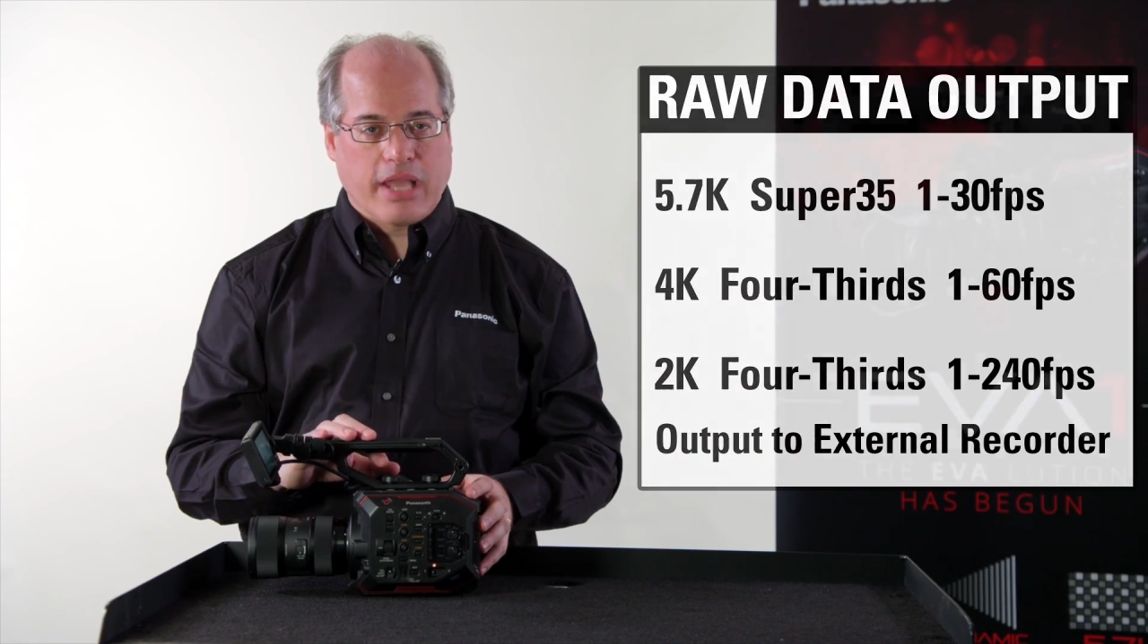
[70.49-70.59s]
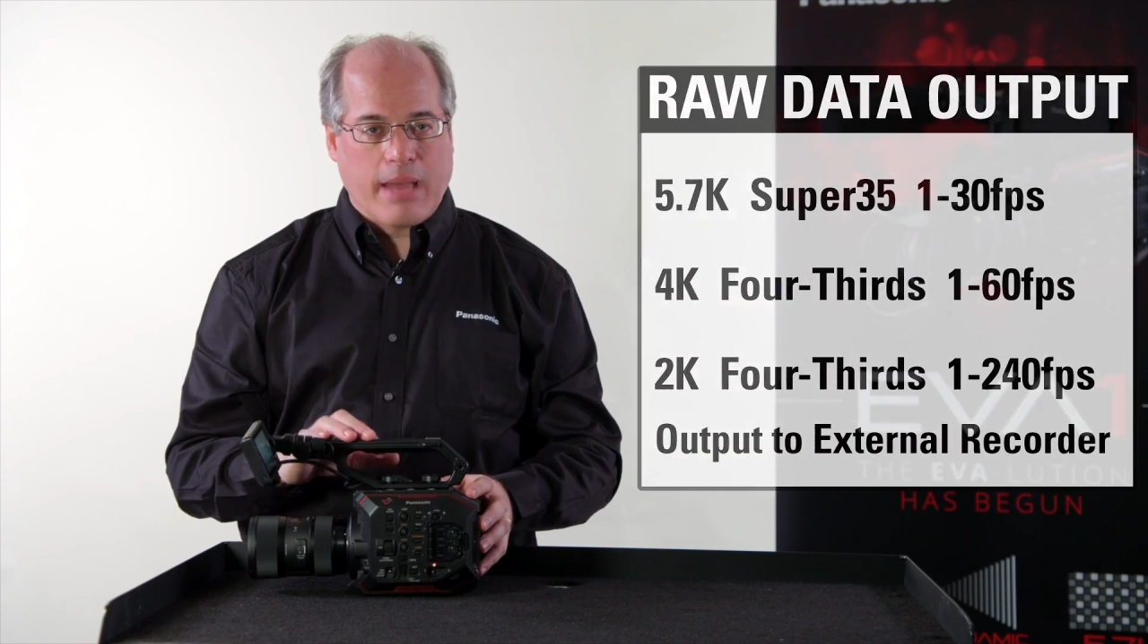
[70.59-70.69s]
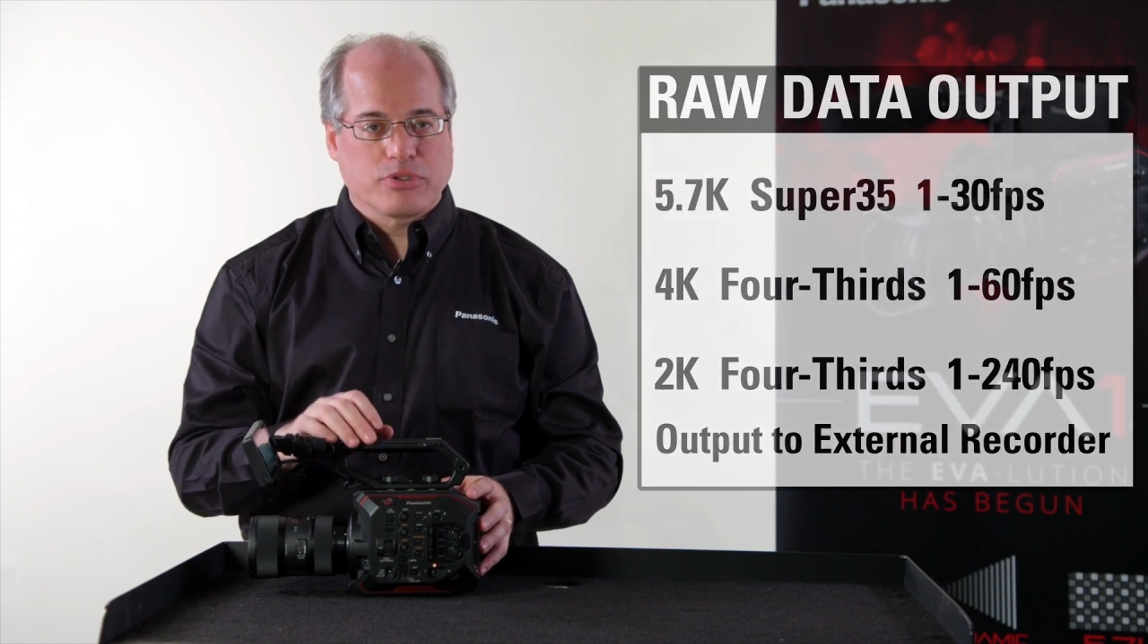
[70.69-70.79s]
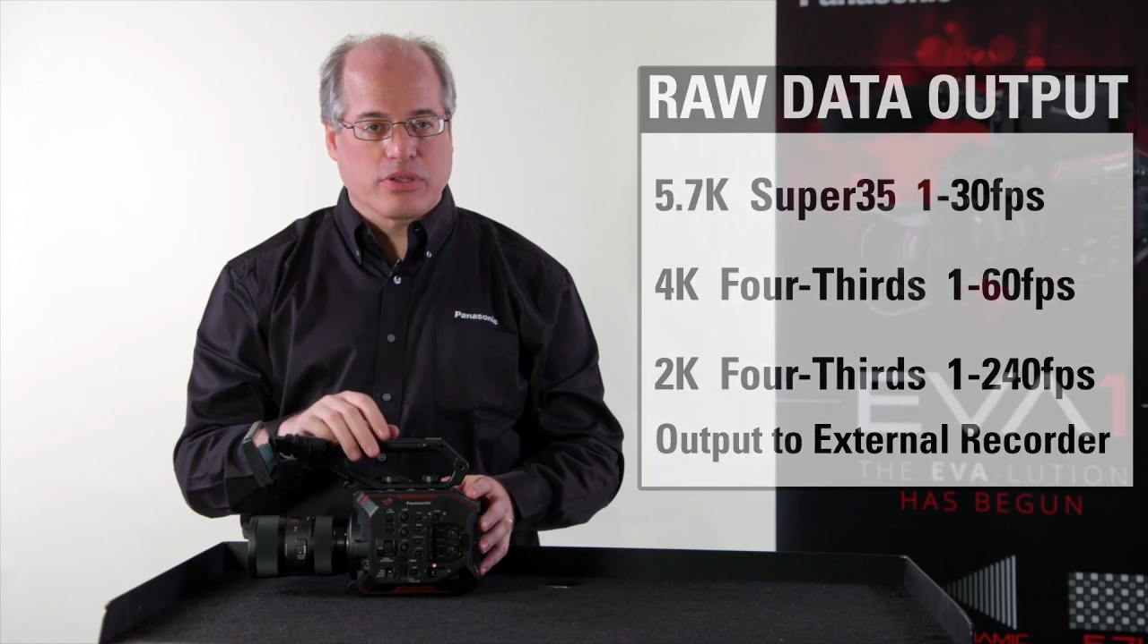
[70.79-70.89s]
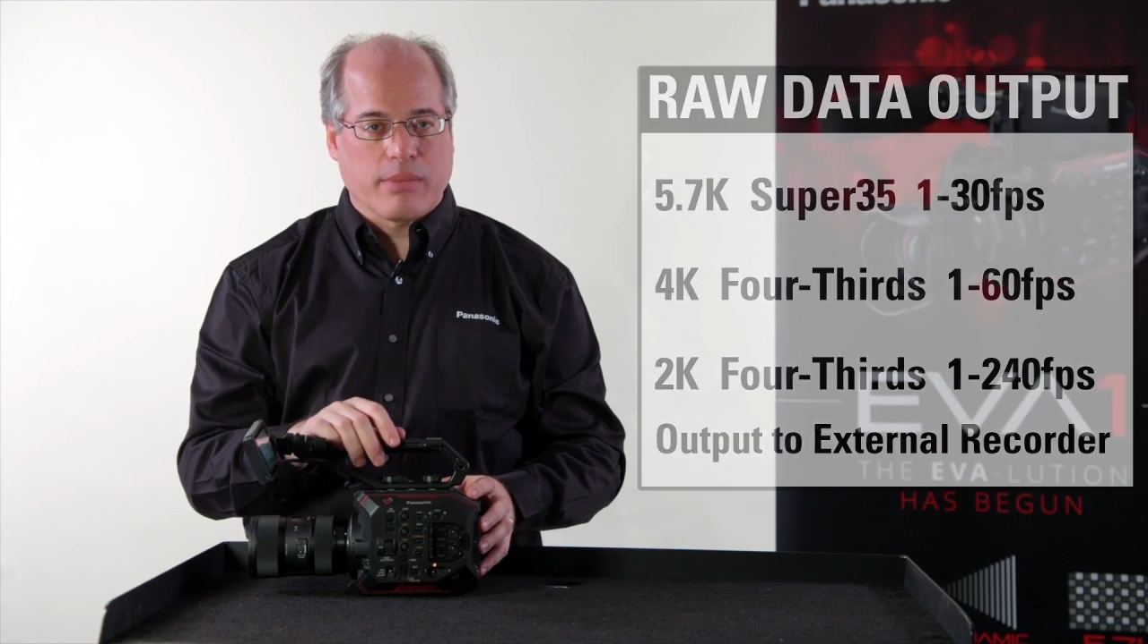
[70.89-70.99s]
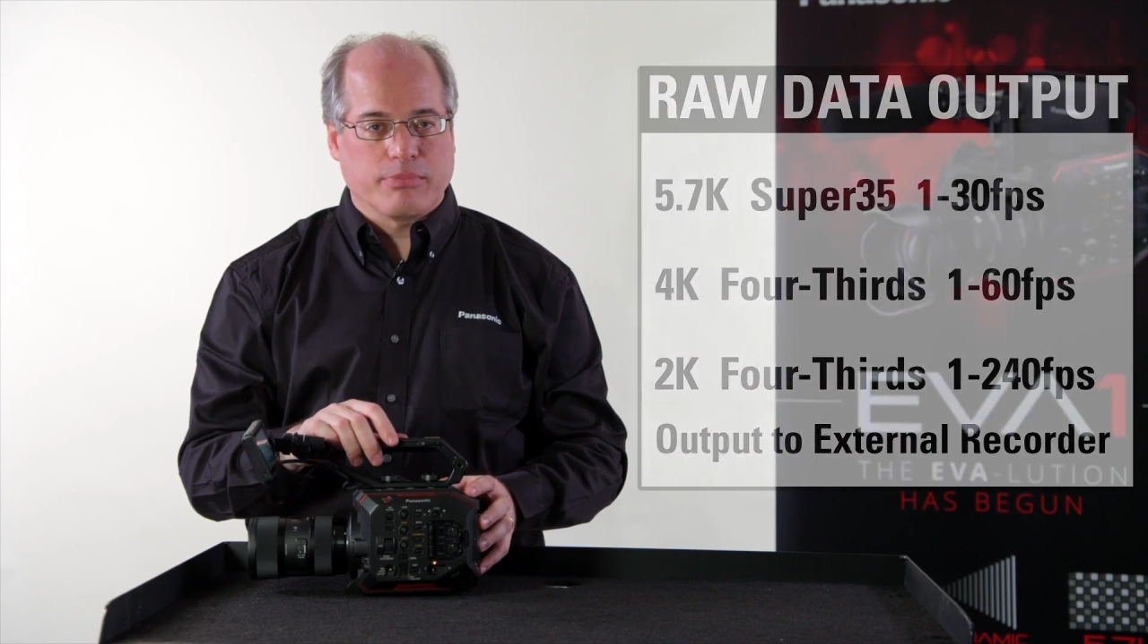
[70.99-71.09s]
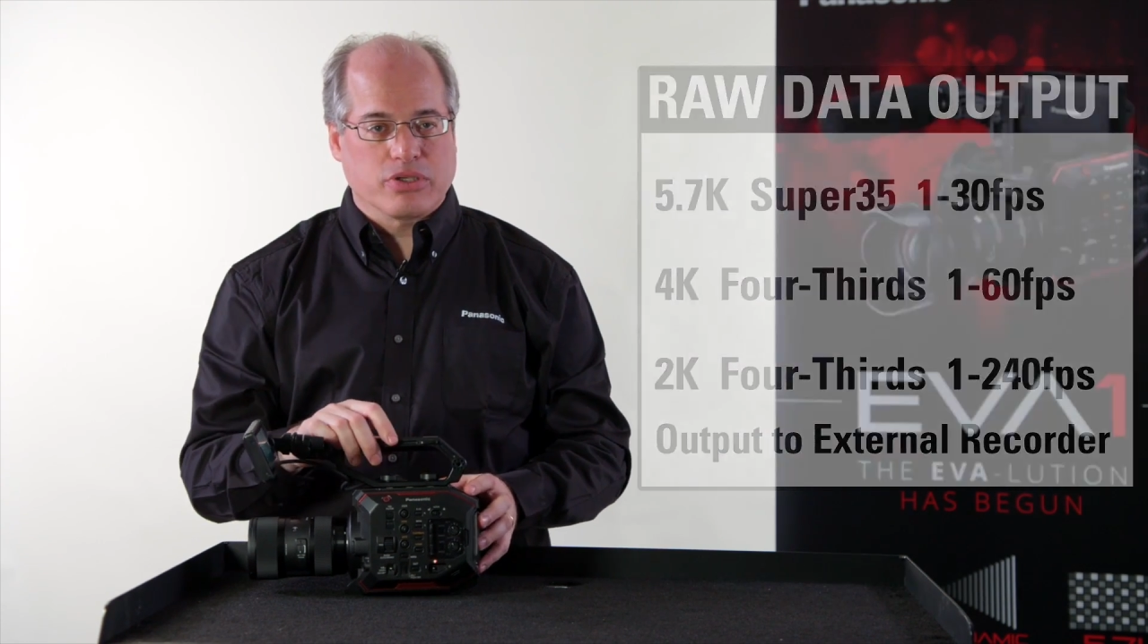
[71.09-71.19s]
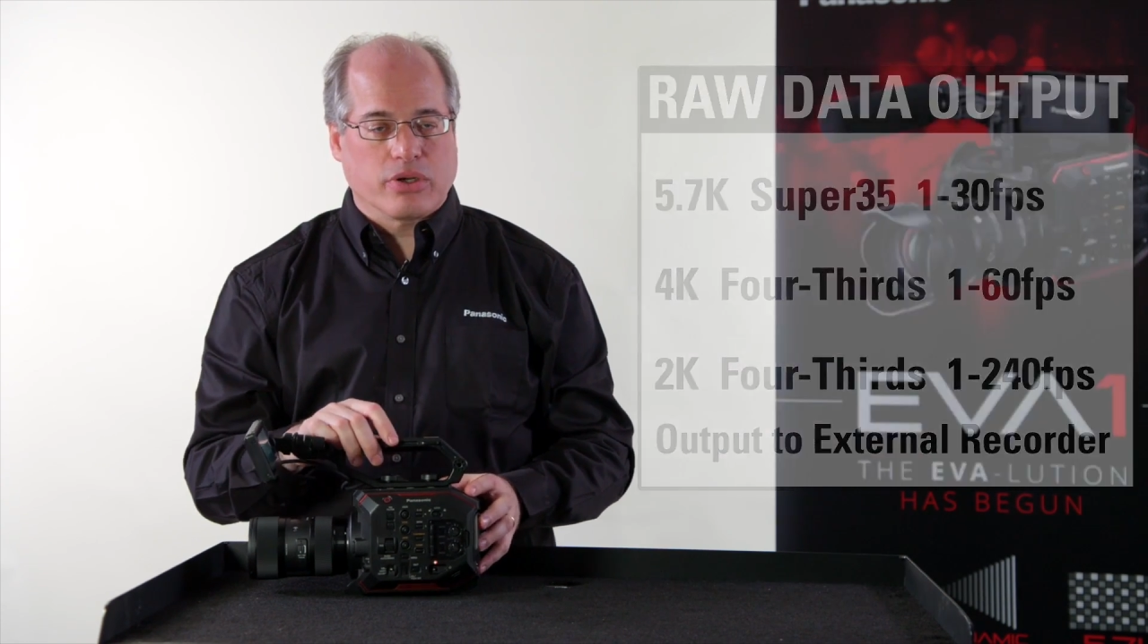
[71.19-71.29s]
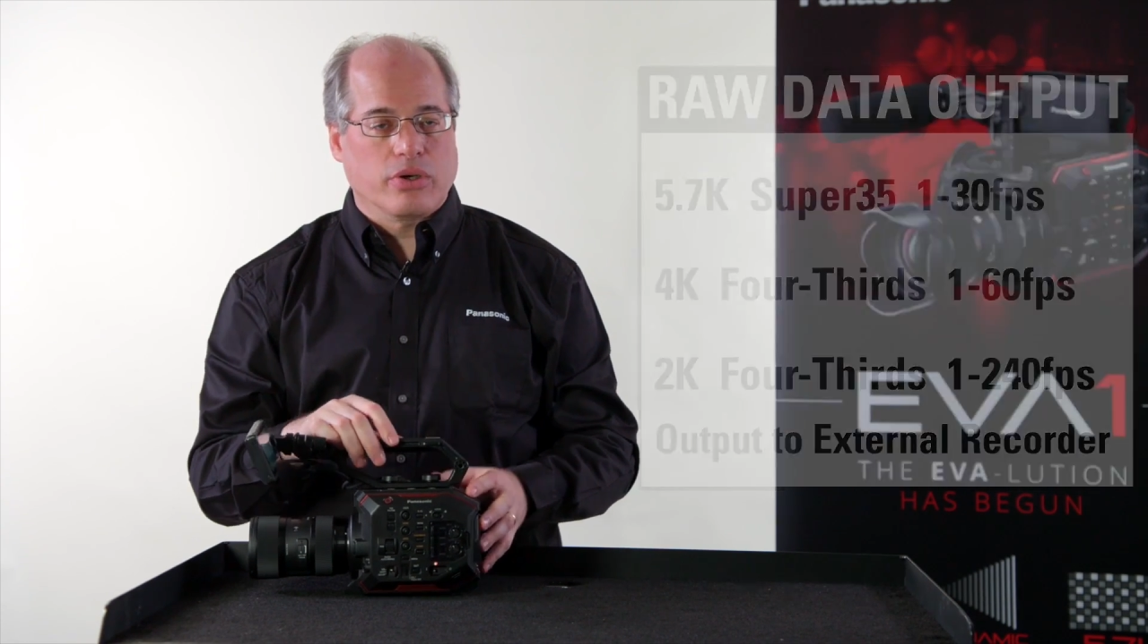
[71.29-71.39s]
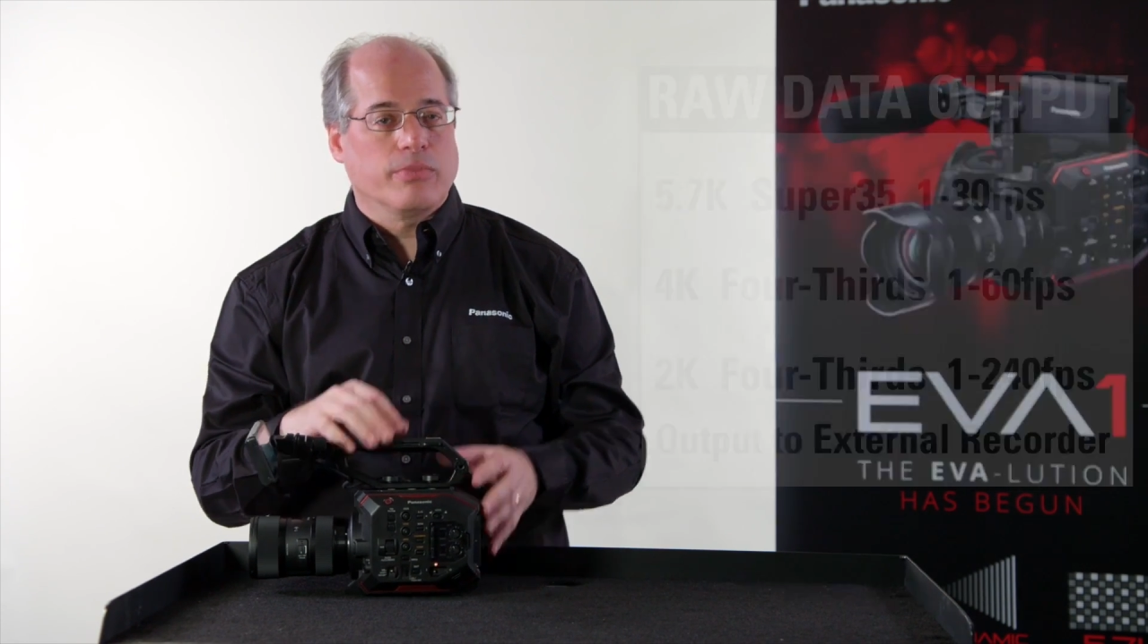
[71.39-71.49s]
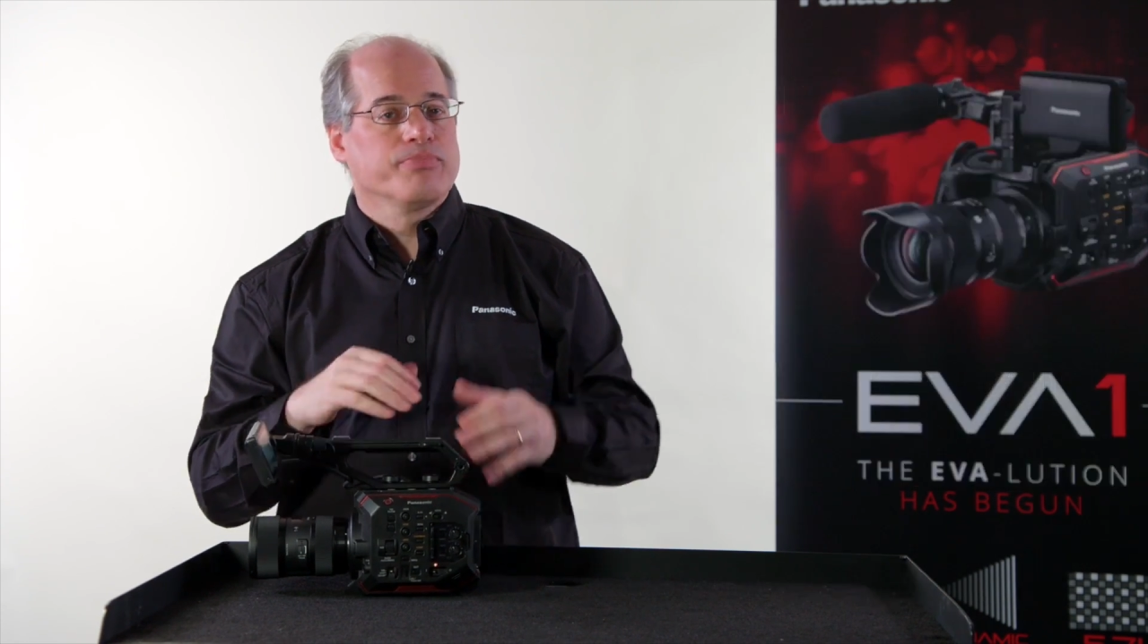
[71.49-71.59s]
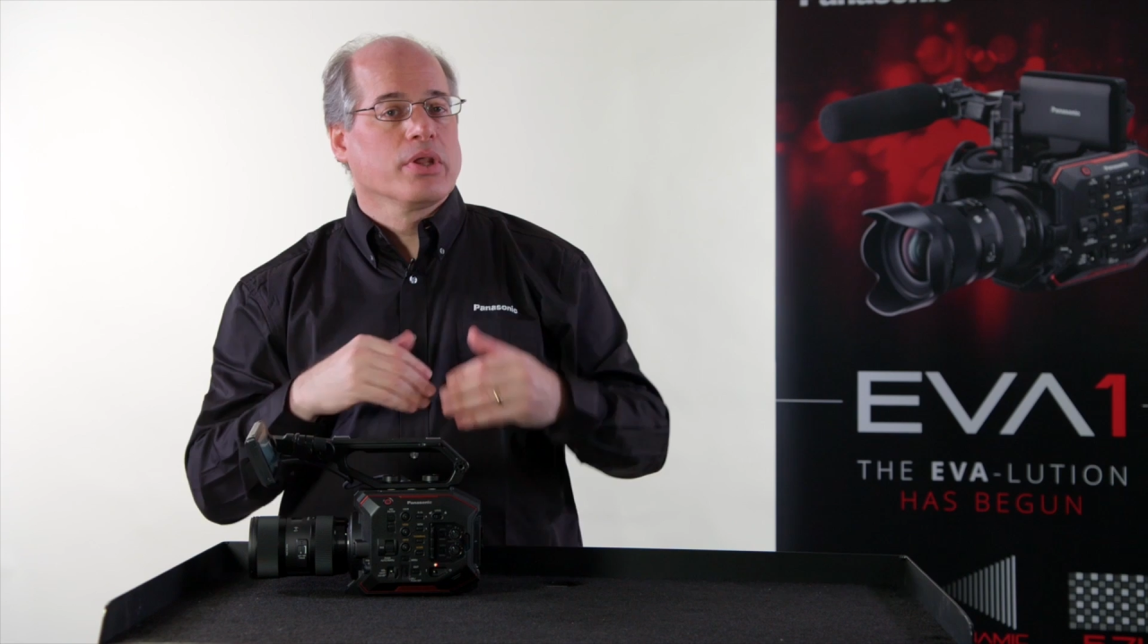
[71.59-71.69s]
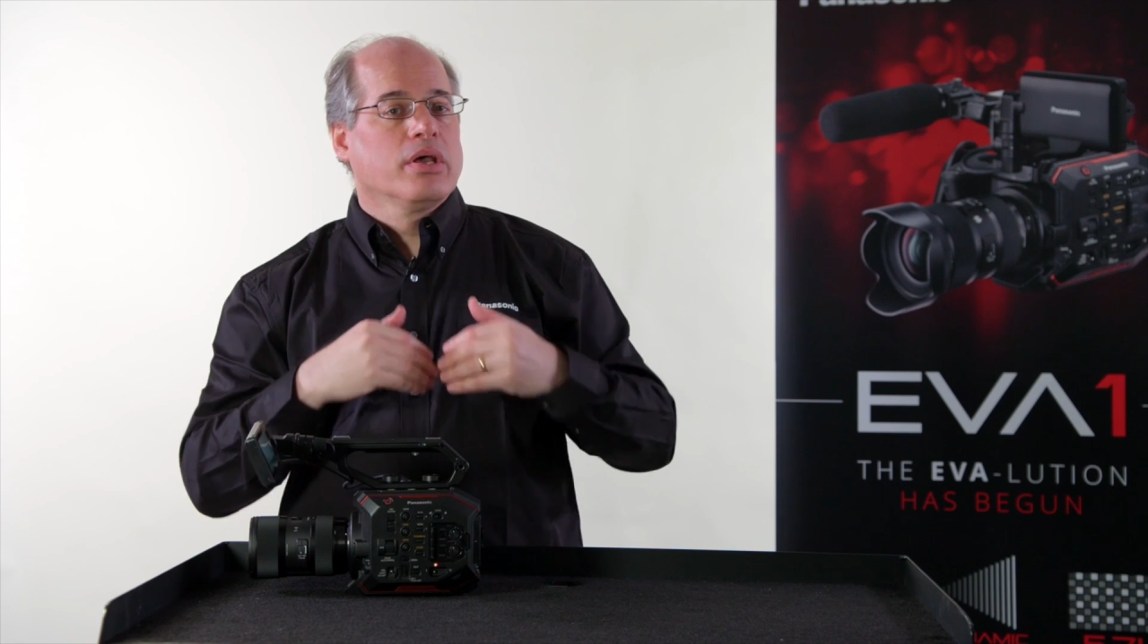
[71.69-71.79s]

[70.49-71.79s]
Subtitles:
capture that material.